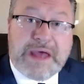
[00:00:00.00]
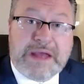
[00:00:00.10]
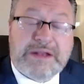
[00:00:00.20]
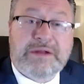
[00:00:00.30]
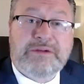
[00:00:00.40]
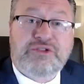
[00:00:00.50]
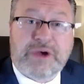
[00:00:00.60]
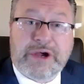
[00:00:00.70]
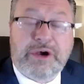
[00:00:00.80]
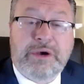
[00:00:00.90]
that
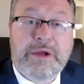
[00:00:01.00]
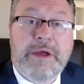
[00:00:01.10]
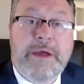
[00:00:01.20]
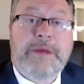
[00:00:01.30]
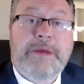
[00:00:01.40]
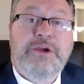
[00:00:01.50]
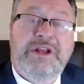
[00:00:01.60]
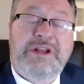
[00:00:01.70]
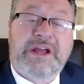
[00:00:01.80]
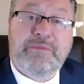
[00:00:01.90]
trigger you
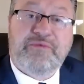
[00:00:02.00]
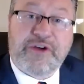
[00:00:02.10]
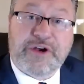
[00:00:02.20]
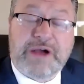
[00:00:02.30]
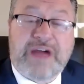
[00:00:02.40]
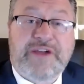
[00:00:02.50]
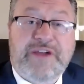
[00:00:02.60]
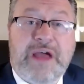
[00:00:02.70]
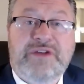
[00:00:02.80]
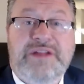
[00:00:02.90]
need to keep photographic
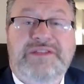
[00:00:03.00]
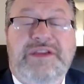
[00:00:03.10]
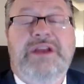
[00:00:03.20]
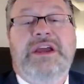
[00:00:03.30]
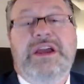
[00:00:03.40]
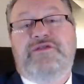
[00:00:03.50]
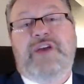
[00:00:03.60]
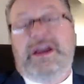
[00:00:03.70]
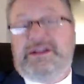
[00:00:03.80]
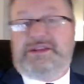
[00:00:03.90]
evidence. And if
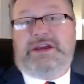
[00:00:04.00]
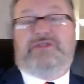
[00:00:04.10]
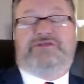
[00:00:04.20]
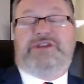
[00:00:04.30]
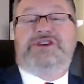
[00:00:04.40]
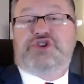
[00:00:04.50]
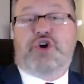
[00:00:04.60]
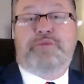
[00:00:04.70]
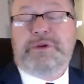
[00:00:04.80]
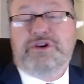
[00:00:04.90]
ATF does show
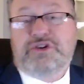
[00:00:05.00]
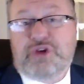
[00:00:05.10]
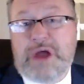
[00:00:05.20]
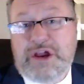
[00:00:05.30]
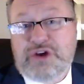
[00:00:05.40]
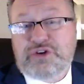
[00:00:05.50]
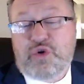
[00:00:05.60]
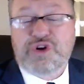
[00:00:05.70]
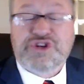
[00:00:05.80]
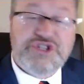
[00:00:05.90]
up your, at your
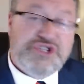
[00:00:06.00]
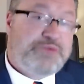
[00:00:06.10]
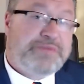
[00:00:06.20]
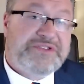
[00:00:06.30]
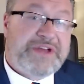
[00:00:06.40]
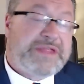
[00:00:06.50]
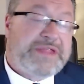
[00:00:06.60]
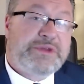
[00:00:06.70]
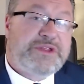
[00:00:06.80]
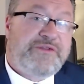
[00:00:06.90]
door, should you present
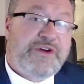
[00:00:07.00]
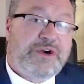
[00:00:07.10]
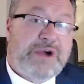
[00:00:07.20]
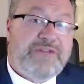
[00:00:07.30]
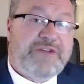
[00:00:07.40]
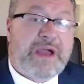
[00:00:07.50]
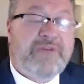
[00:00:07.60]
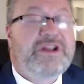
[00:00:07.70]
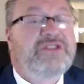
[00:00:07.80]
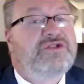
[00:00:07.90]
them with the photographic
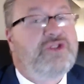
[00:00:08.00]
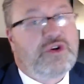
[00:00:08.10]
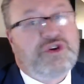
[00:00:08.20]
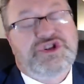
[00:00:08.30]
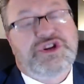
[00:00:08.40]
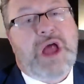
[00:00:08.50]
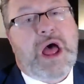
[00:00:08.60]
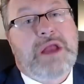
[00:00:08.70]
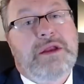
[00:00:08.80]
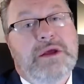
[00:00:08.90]
evidence? No, you should
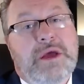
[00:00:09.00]
not.